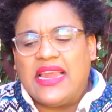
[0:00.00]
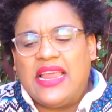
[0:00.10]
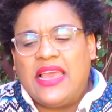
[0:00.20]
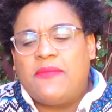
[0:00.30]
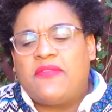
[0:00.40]

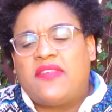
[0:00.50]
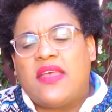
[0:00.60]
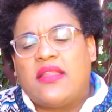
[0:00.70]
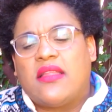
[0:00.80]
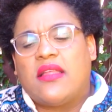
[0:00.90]
leaves
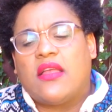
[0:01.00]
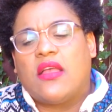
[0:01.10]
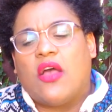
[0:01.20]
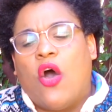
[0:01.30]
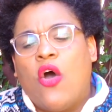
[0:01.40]
it
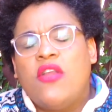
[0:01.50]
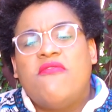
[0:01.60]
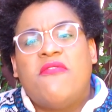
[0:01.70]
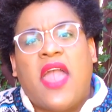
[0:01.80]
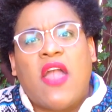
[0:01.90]
on
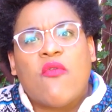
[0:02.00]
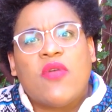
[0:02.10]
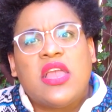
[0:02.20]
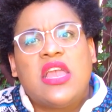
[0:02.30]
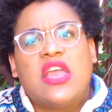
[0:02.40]

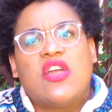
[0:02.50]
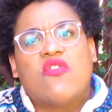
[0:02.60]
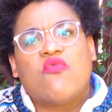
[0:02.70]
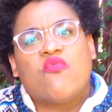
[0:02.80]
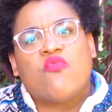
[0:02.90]
very
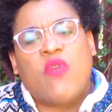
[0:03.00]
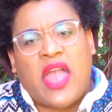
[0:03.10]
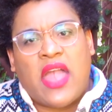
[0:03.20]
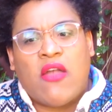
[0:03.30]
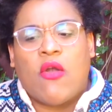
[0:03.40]

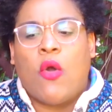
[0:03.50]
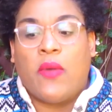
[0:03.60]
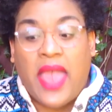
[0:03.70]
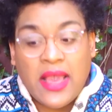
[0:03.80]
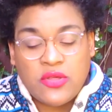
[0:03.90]
rare
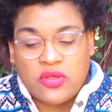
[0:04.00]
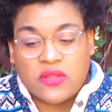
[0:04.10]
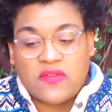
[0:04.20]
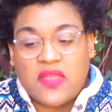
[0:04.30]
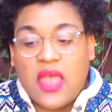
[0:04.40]

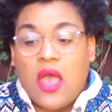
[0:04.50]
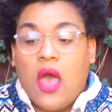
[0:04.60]
occasions.